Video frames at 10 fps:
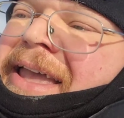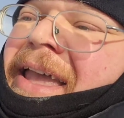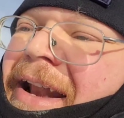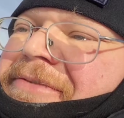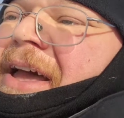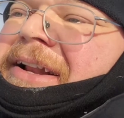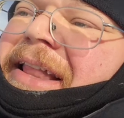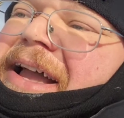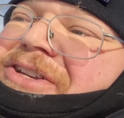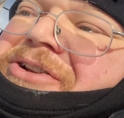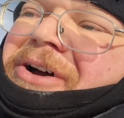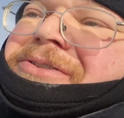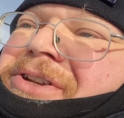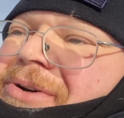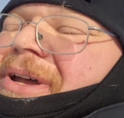and I've kind of latched
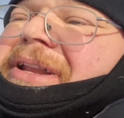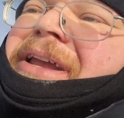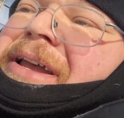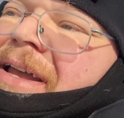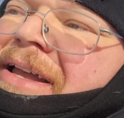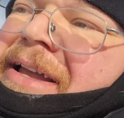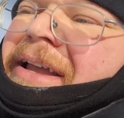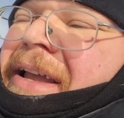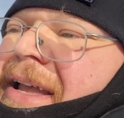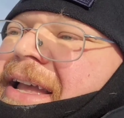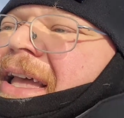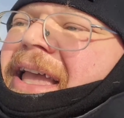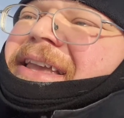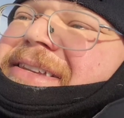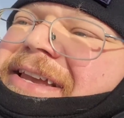on to it.
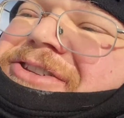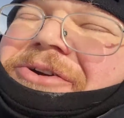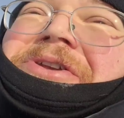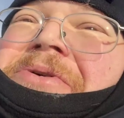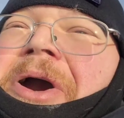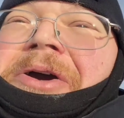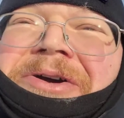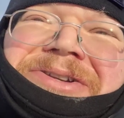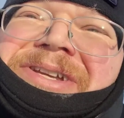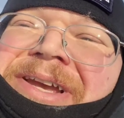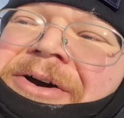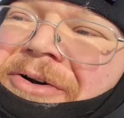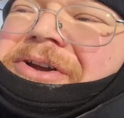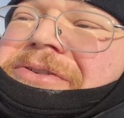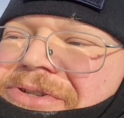He says, "Are you hurt
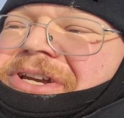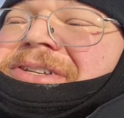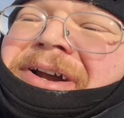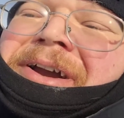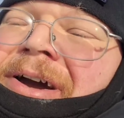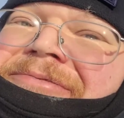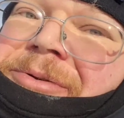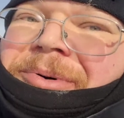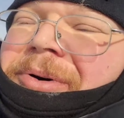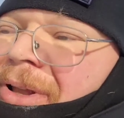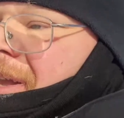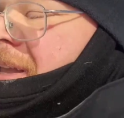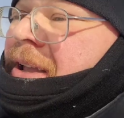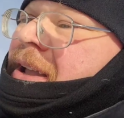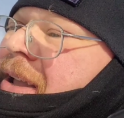or are you just uncomfortable?"
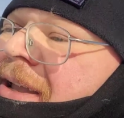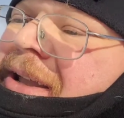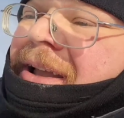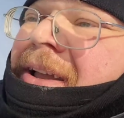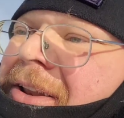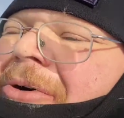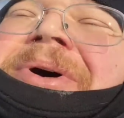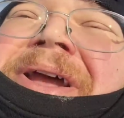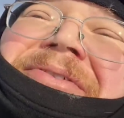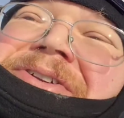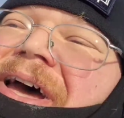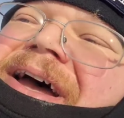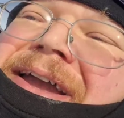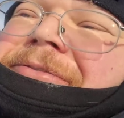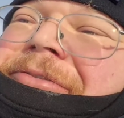No one ever
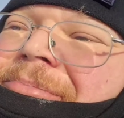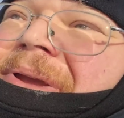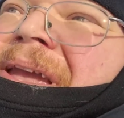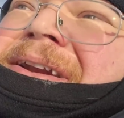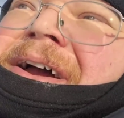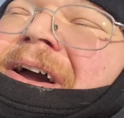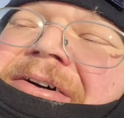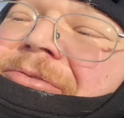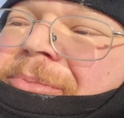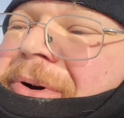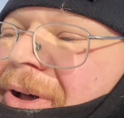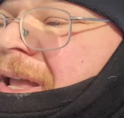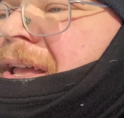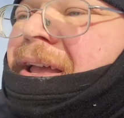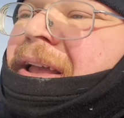died from being uncomfortable.
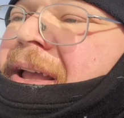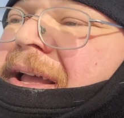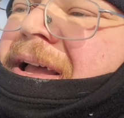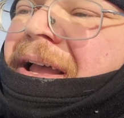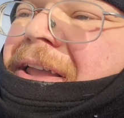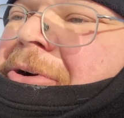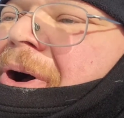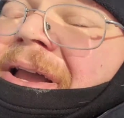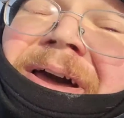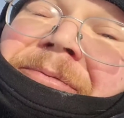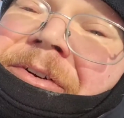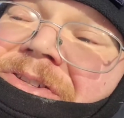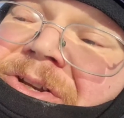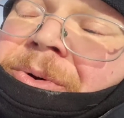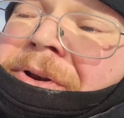You know what?
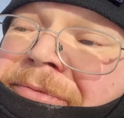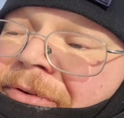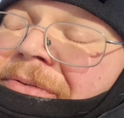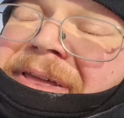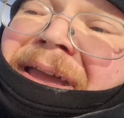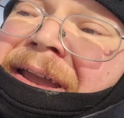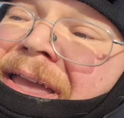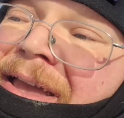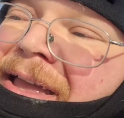Comfort's a wonderful thing.